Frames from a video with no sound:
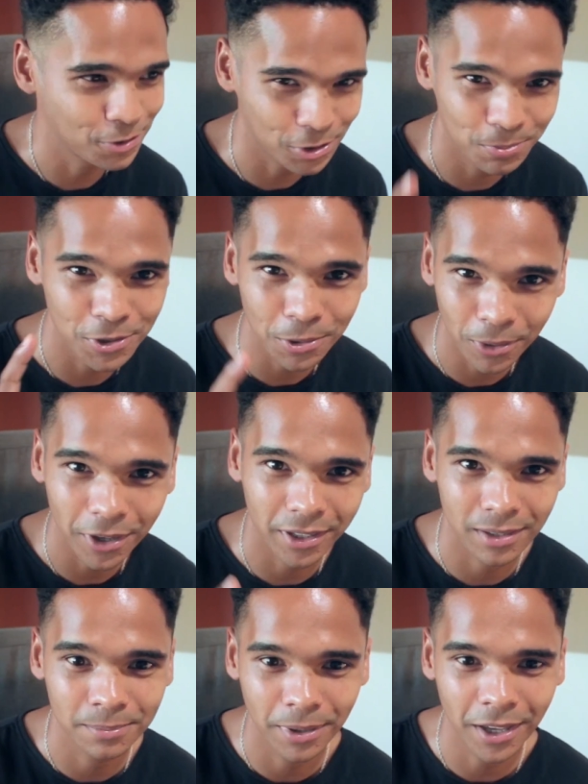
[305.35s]
Trust me, you are
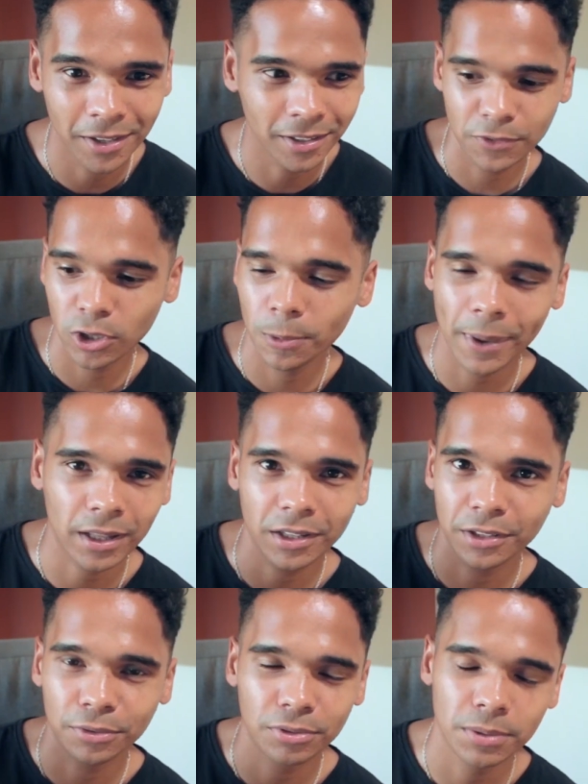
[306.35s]
getting better. If you go back
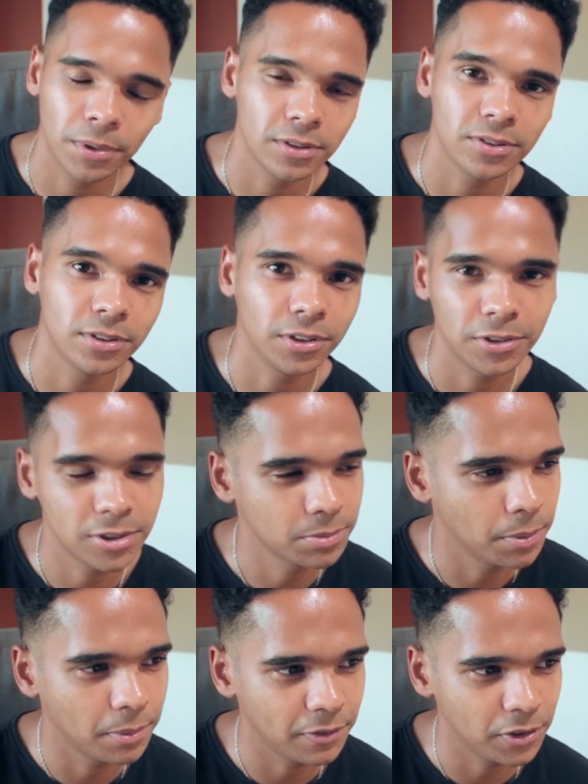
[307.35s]
like 3 months and look at
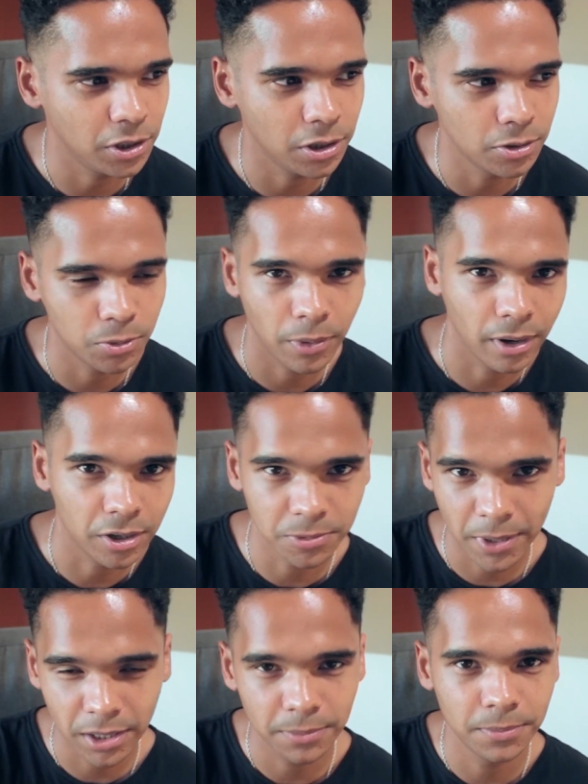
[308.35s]
some of my videos where I was
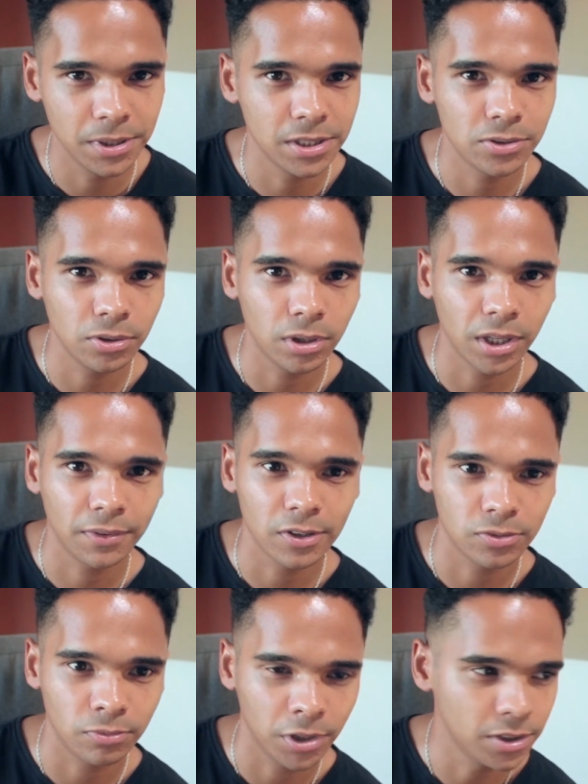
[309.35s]
making beats, or like I
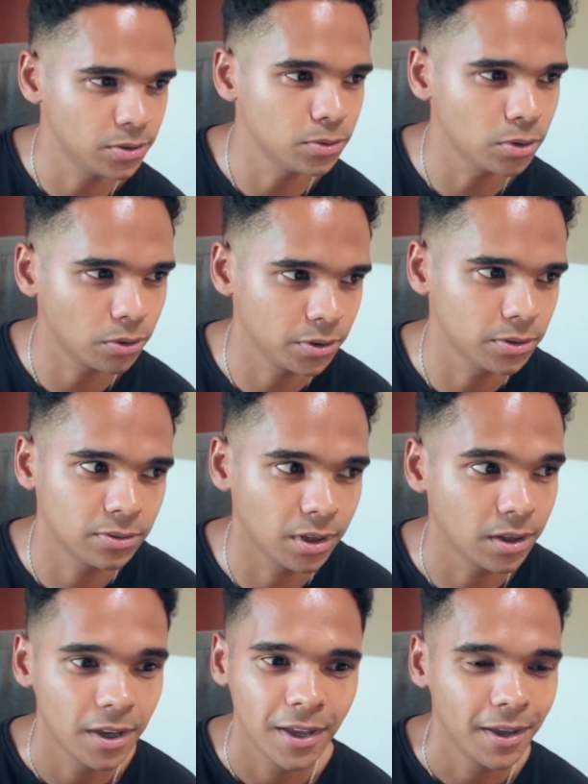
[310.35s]
was running tutorials,
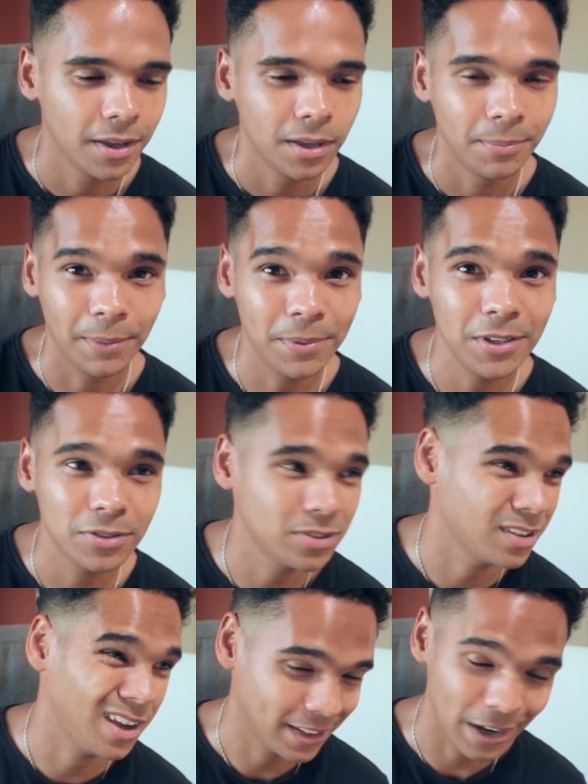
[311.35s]
like my beats,
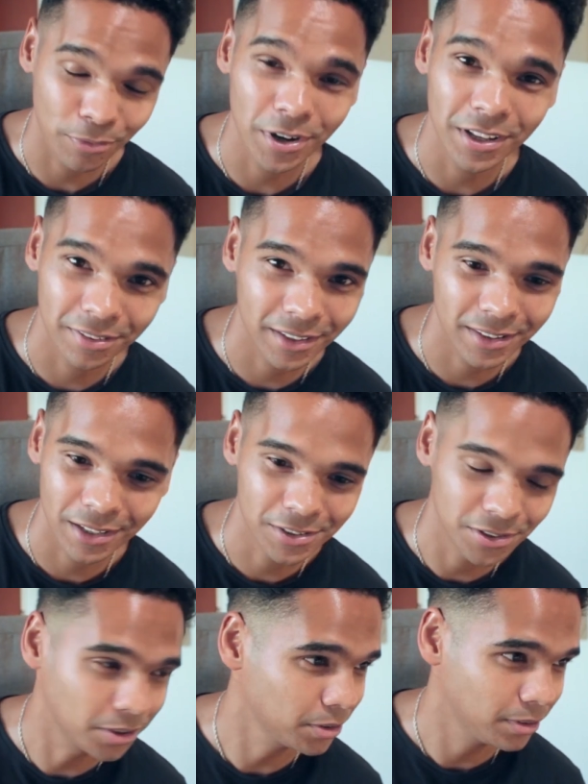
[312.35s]
like I really think they
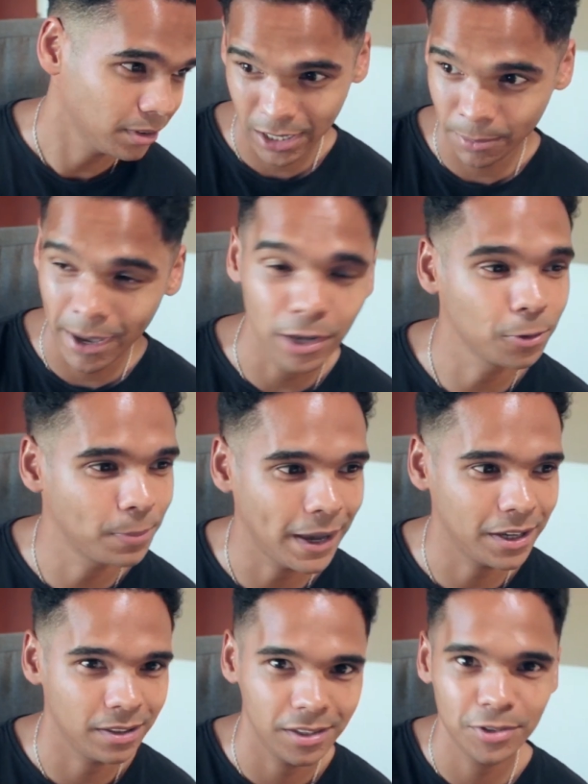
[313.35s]
sucked. And I might look
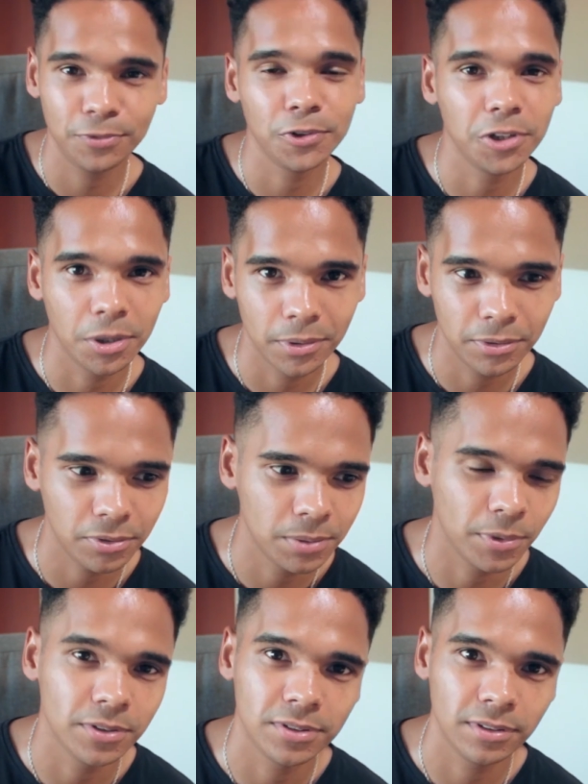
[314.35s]
back at this video in 3
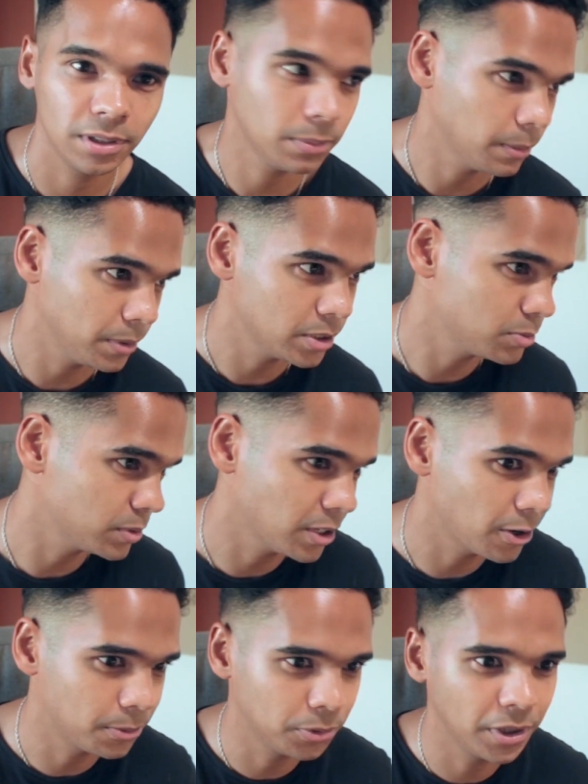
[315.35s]
months and think my beats were
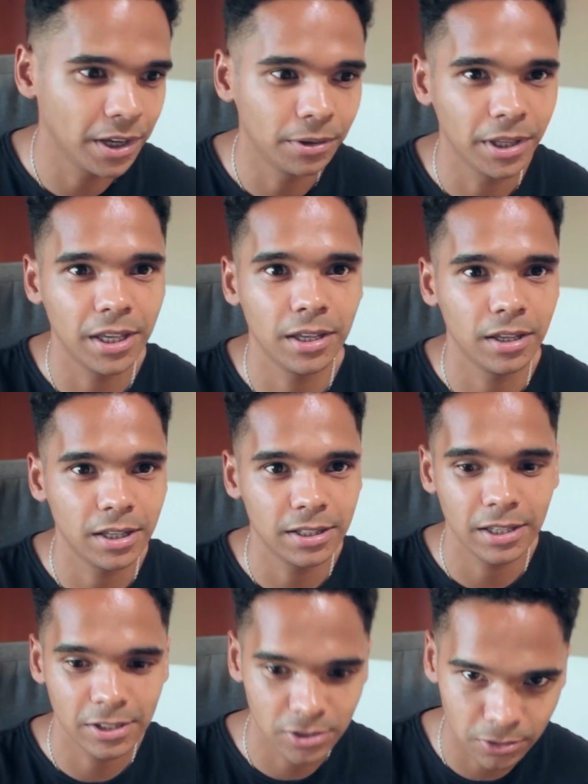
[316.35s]
terrible now. Like
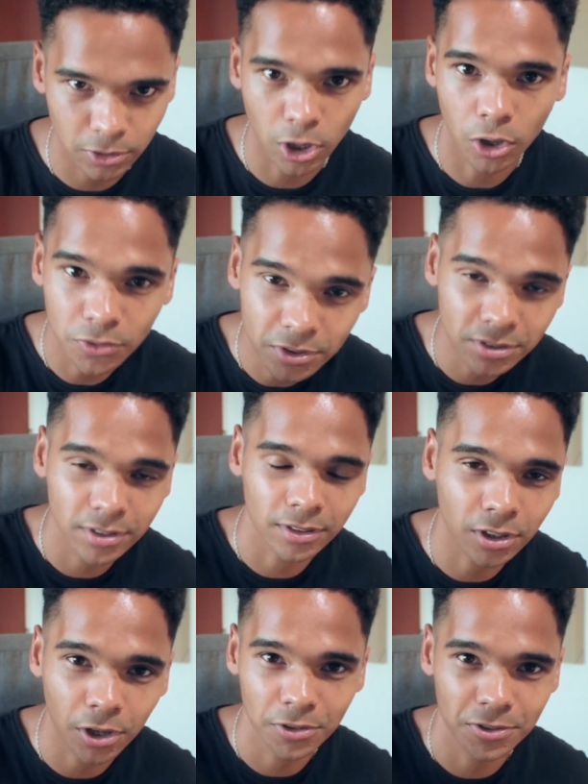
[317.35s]
it's a
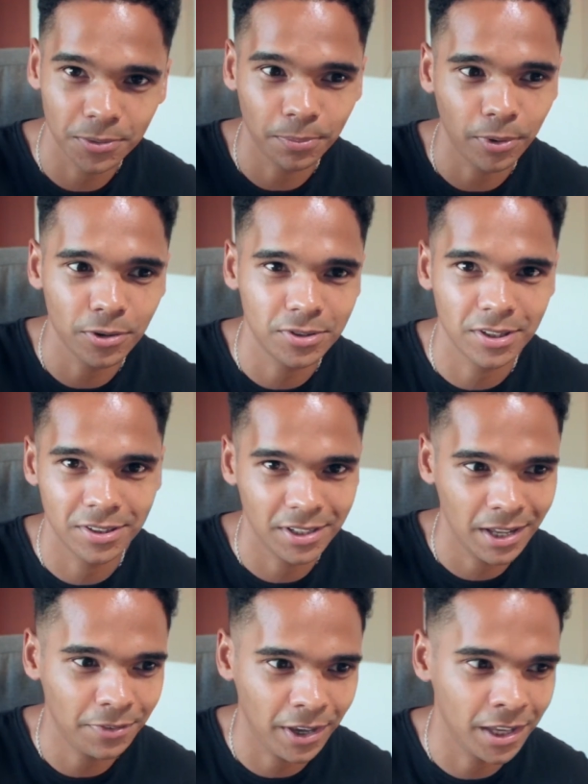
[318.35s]
constant process. It
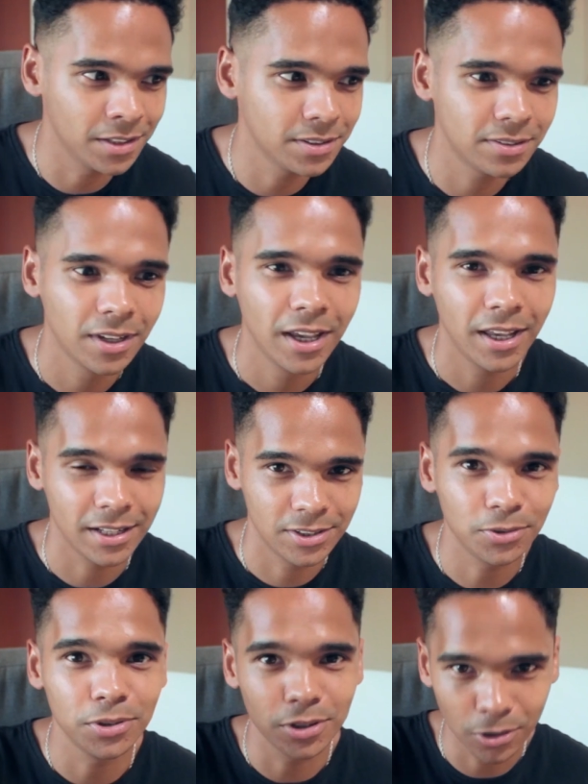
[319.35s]
never ends
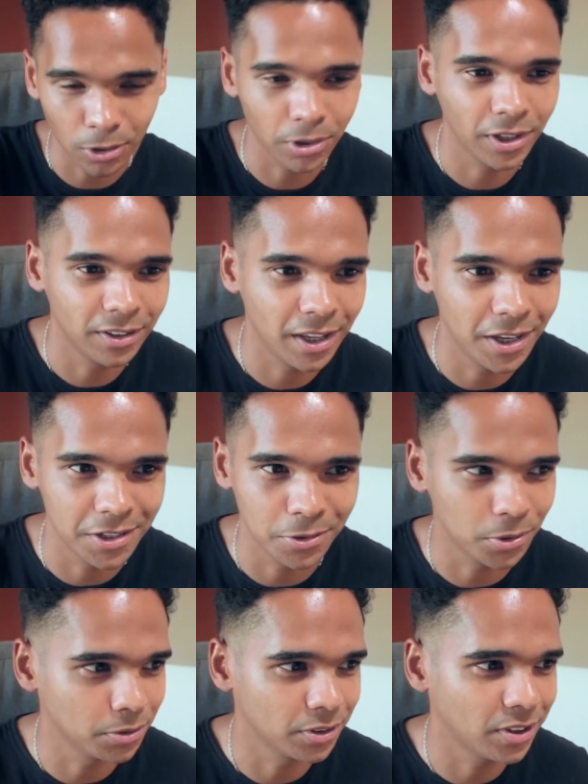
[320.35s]
until you call it a day and you
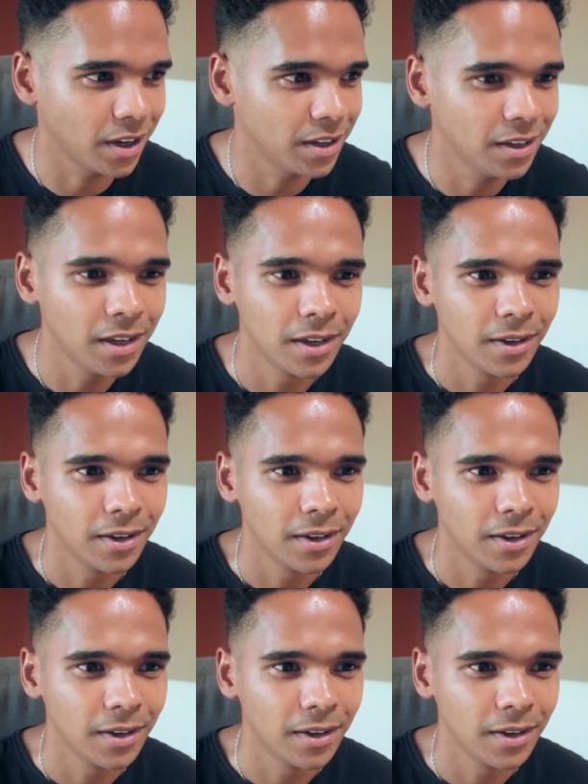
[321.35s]
want to retire.